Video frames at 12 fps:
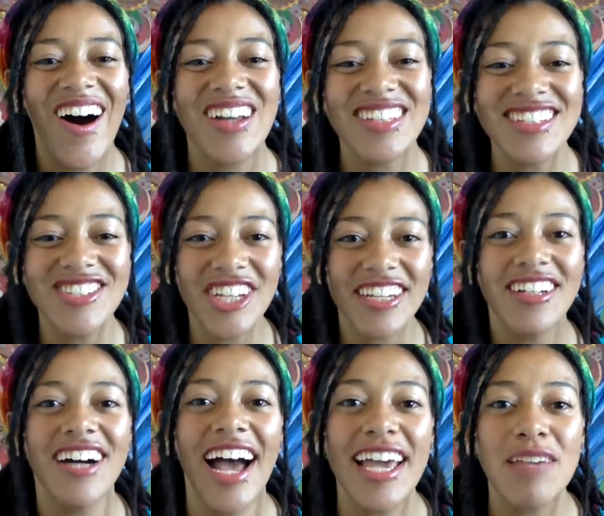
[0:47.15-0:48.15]
On this
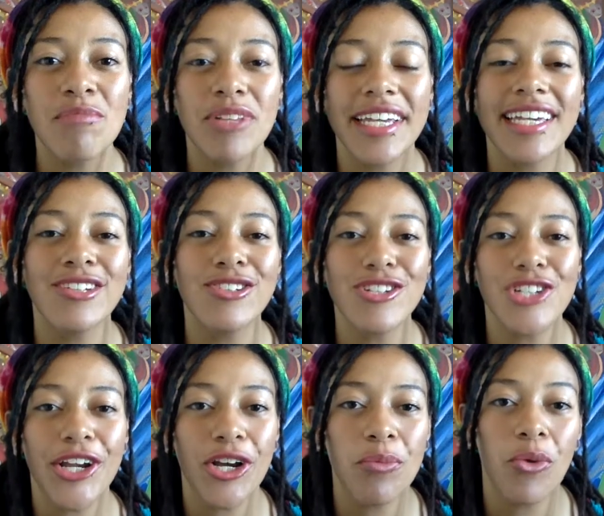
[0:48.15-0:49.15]
channel, I plan to
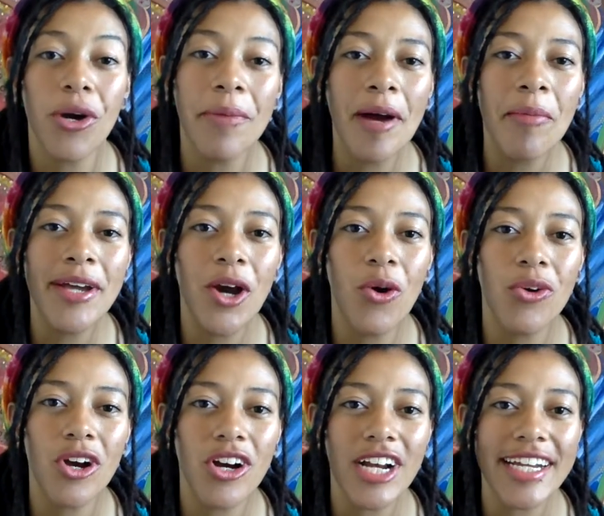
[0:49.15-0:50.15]
share more about my
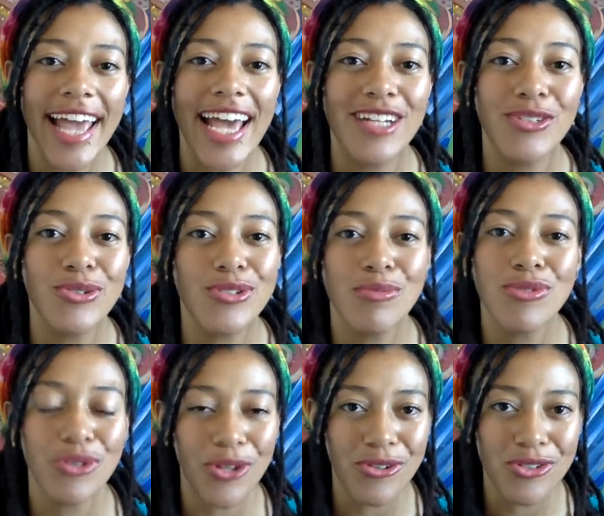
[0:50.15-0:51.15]
own art and do some
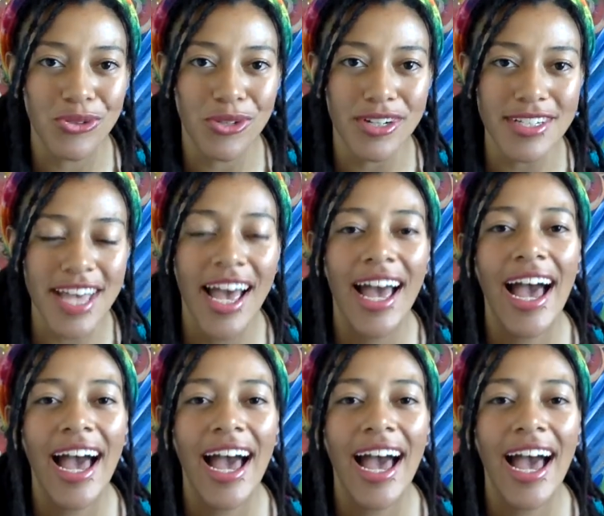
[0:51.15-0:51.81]
studio tours.